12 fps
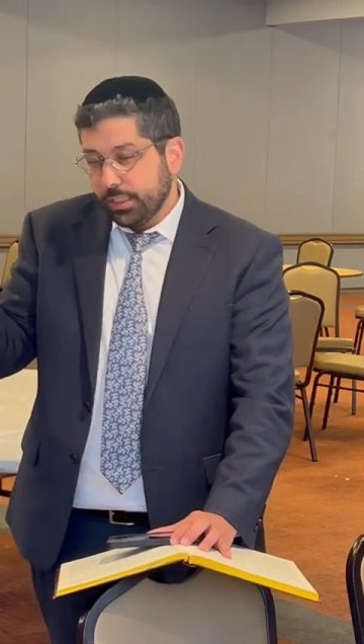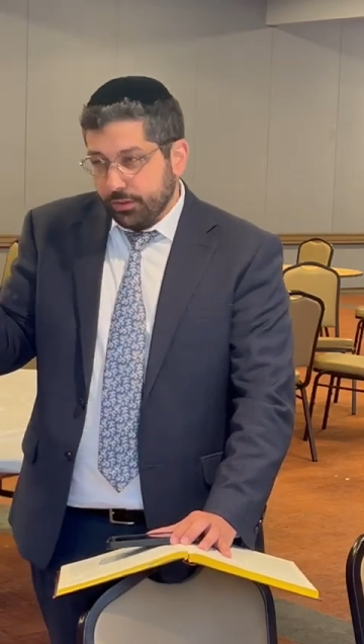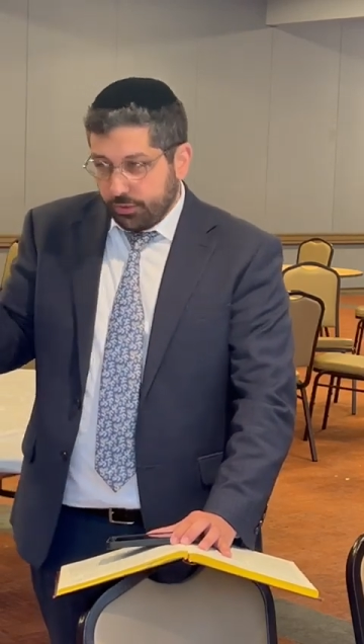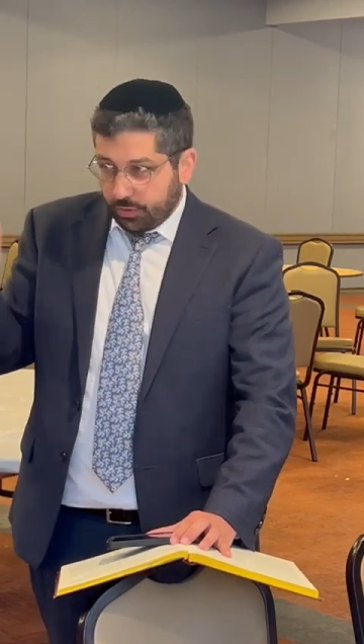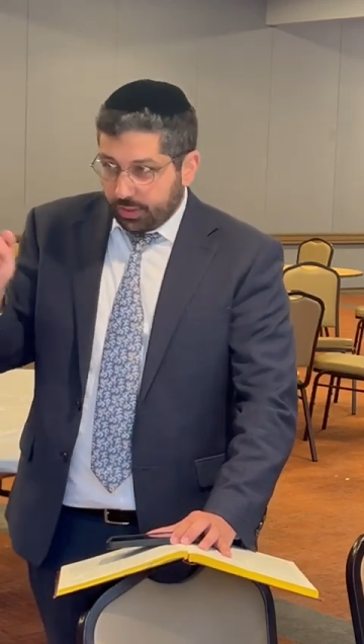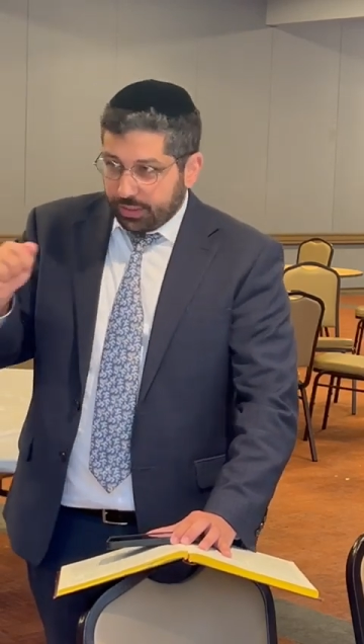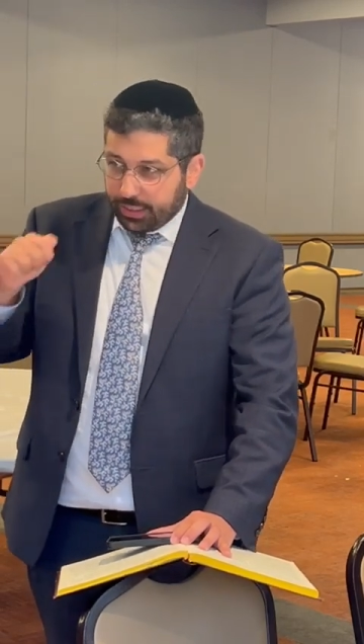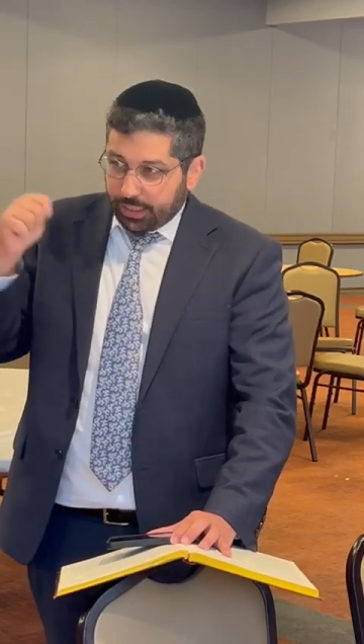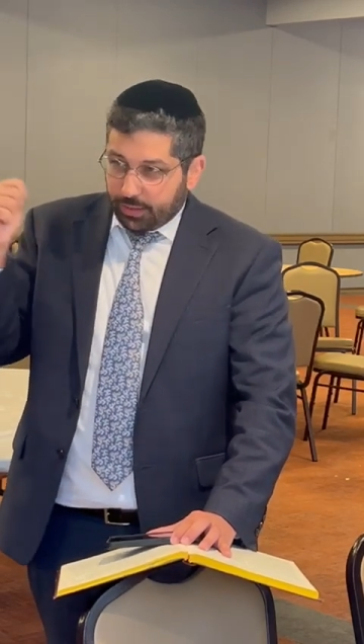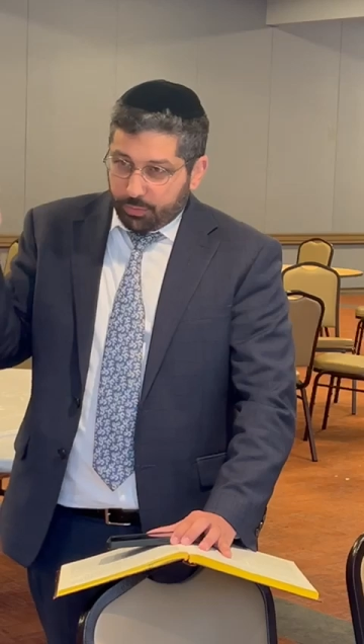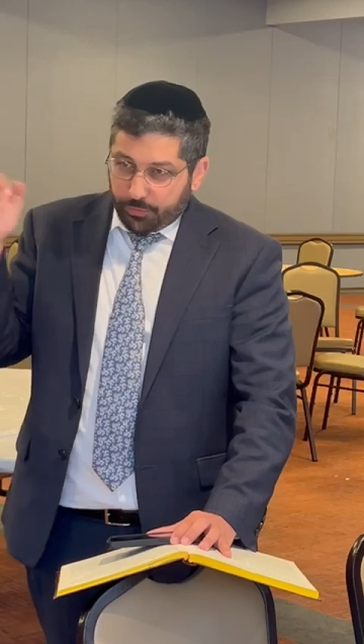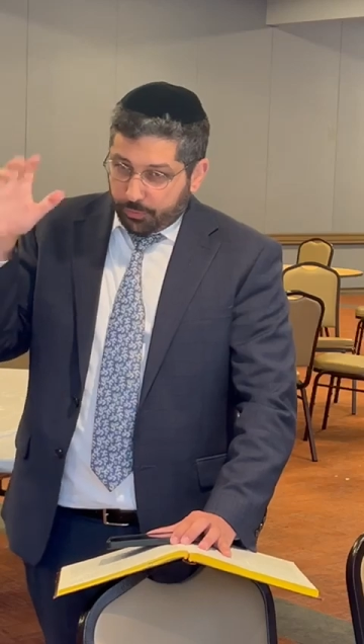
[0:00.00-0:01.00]
So the
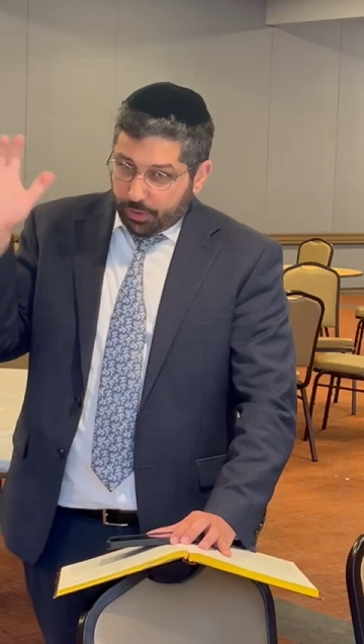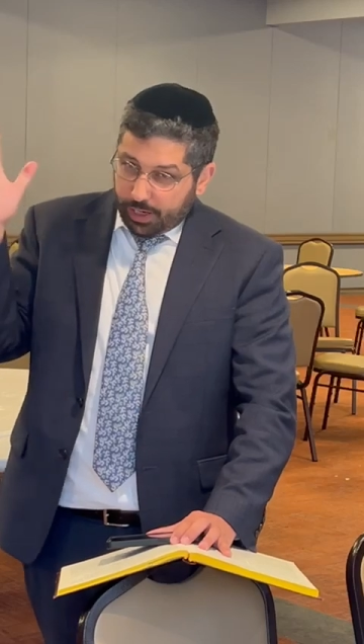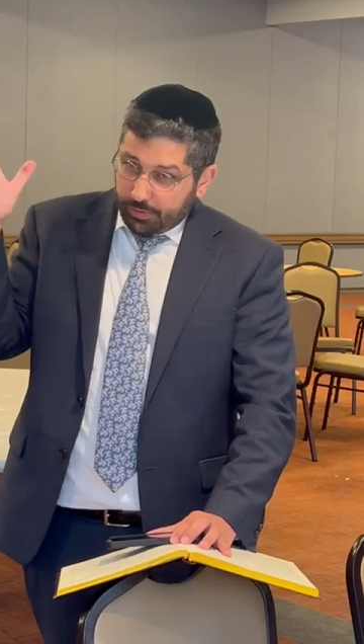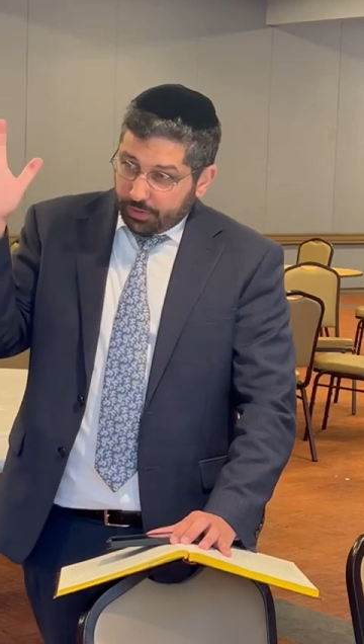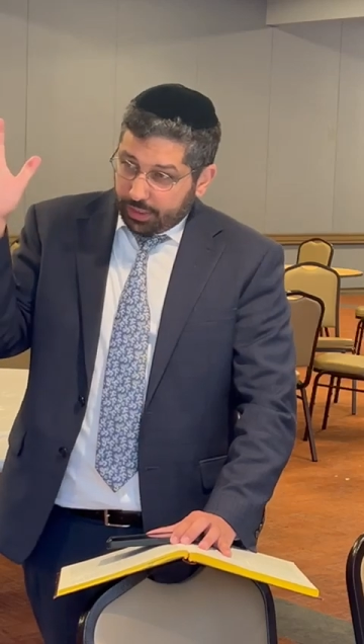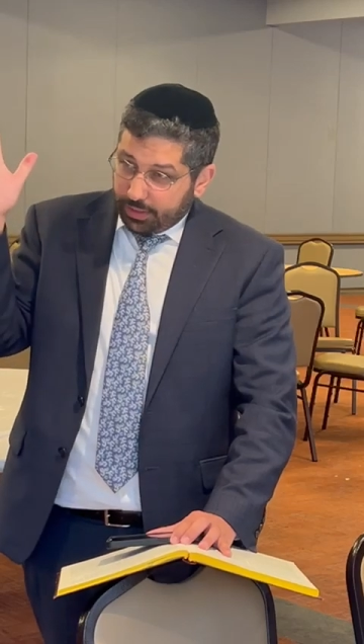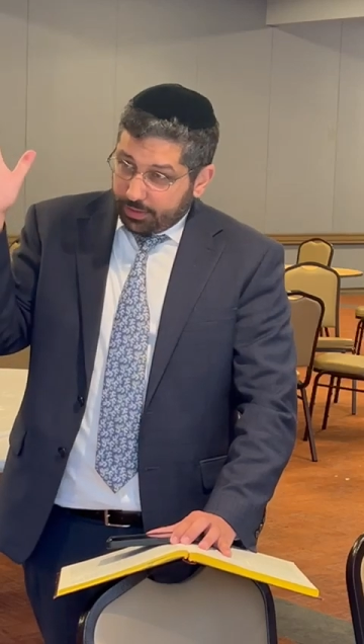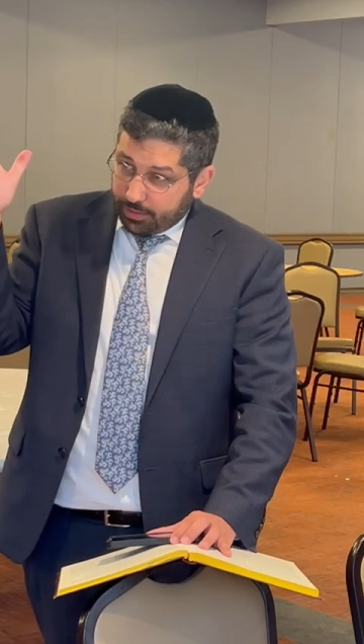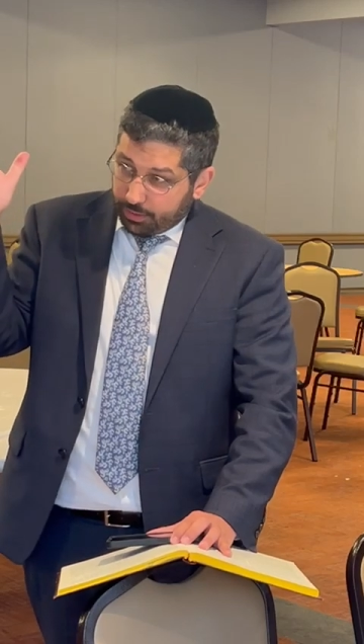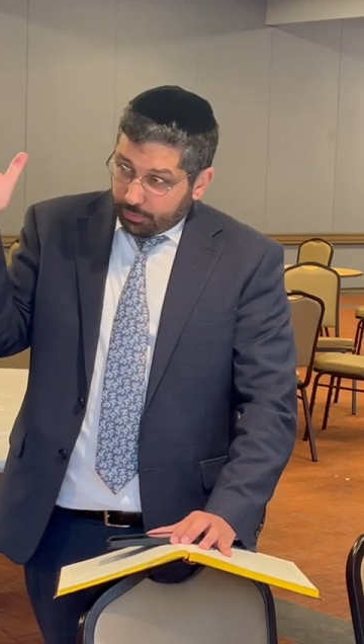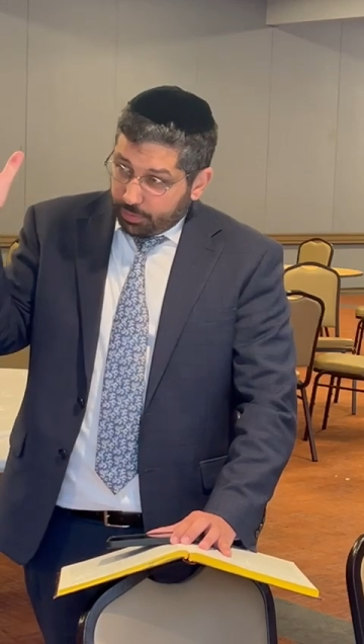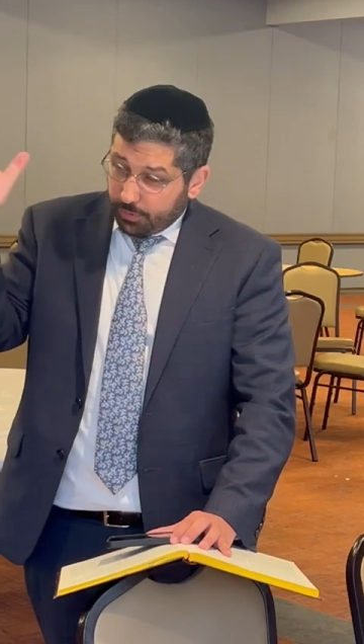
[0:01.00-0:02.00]
tkiyah before after that needs
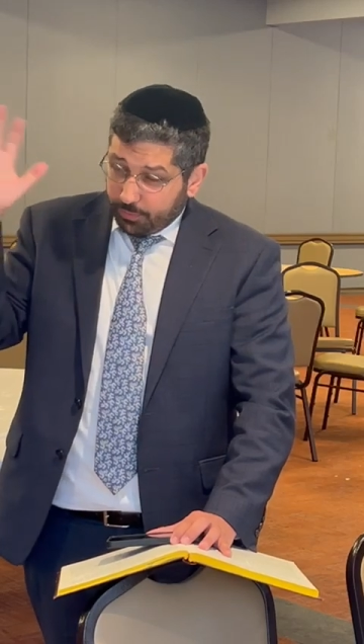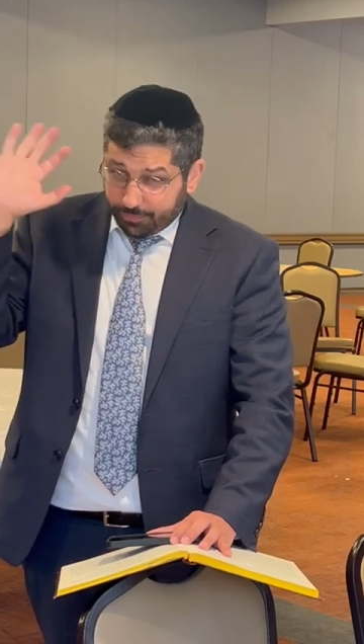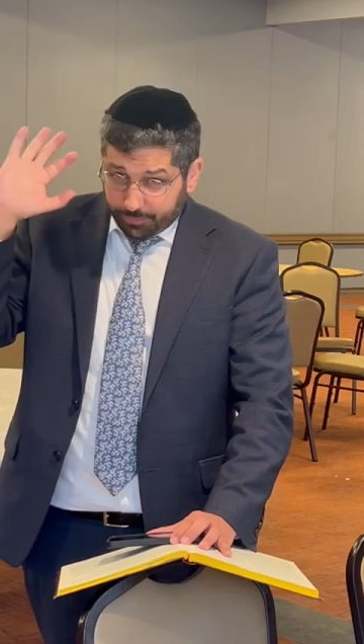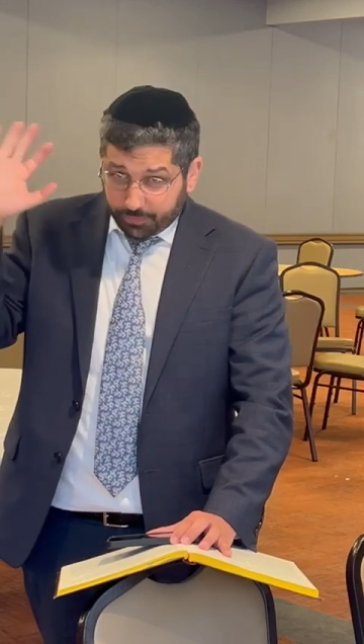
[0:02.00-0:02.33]
to be